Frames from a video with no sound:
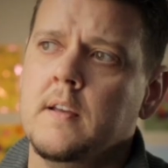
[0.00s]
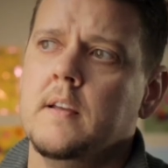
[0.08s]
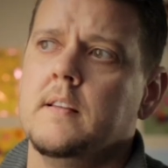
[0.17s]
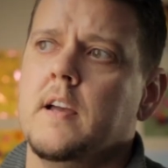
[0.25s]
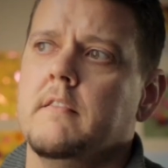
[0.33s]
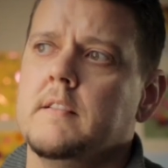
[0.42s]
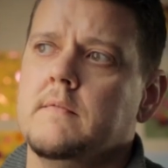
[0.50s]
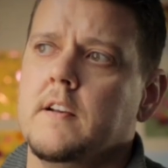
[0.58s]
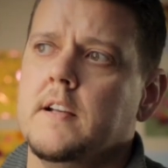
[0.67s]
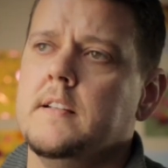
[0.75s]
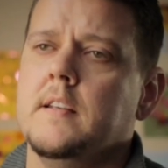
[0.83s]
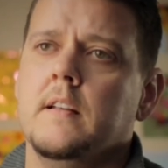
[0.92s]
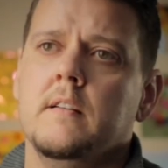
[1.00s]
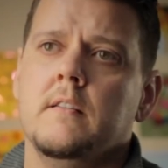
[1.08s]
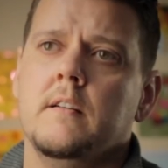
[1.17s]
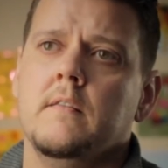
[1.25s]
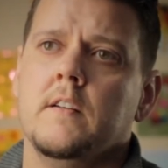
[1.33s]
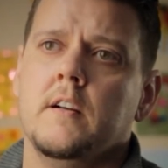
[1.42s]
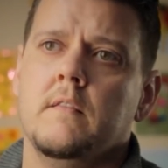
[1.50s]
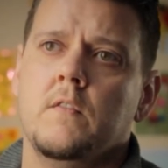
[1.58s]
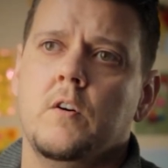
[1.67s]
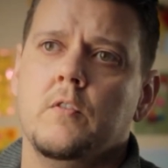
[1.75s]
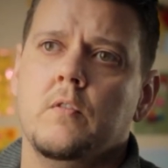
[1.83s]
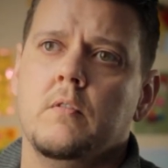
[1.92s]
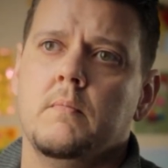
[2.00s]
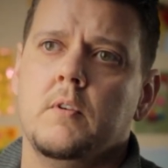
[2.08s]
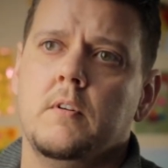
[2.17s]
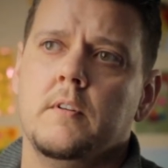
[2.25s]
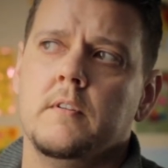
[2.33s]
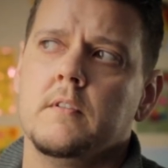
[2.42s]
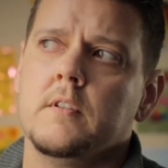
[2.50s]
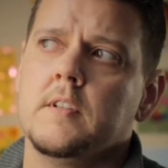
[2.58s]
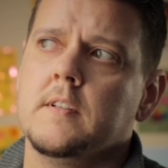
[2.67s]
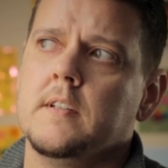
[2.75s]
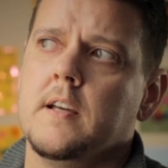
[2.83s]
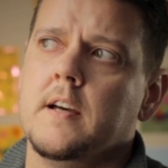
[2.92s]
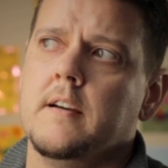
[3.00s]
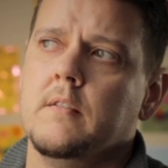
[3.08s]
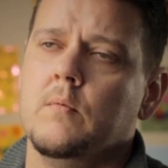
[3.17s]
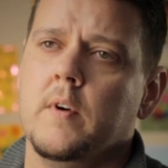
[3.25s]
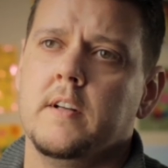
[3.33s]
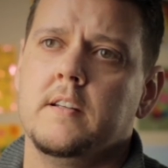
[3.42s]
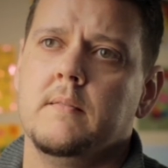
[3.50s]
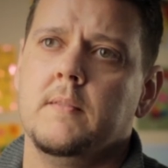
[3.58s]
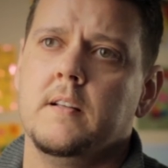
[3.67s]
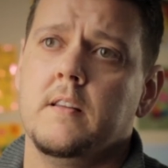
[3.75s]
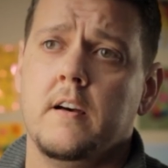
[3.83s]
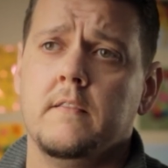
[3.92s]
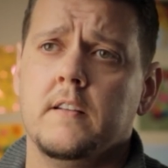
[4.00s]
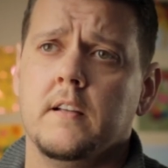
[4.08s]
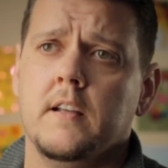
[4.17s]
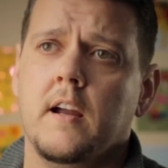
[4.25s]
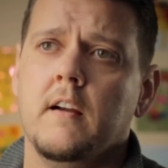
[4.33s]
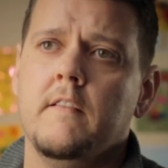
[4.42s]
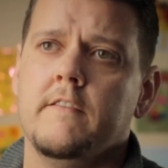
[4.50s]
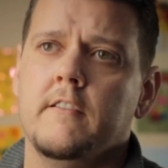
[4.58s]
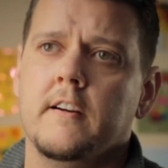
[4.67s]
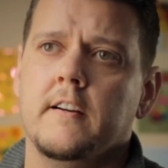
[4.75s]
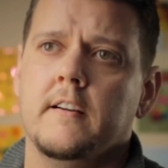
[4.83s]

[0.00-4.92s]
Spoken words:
that was very tender and very vulnerable and just wanted to be loved and cared for.